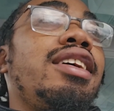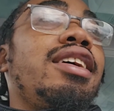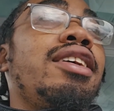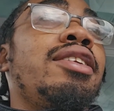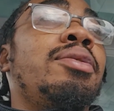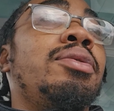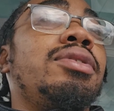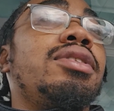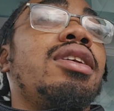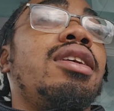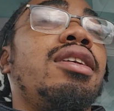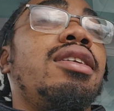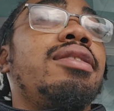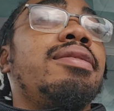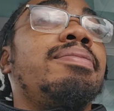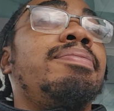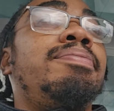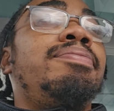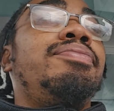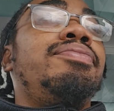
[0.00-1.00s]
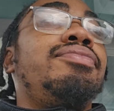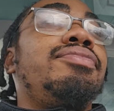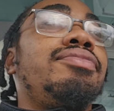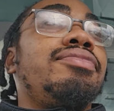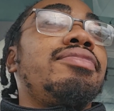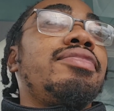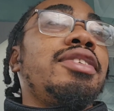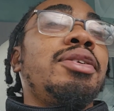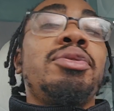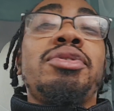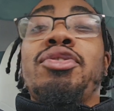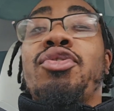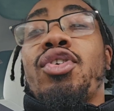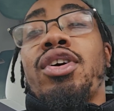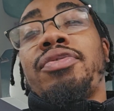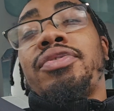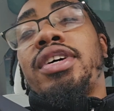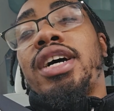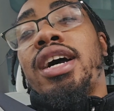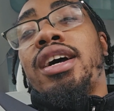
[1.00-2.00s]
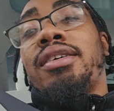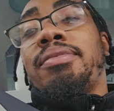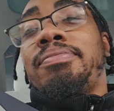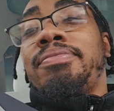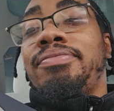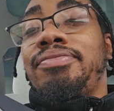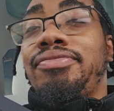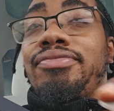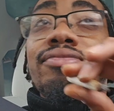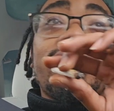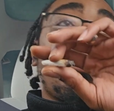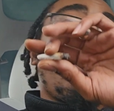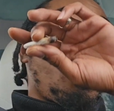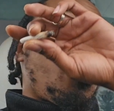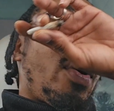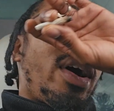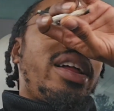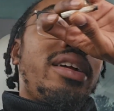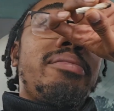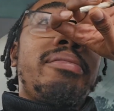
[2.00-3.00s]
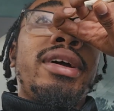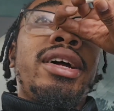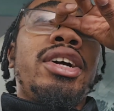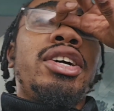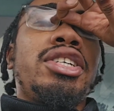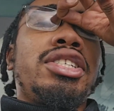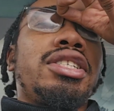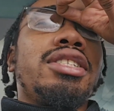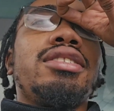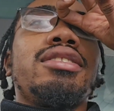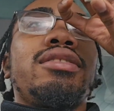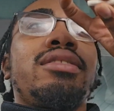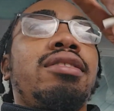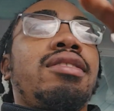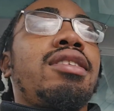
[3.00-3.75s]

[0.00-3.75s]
It was um, it was a rough time, quite embarrassing,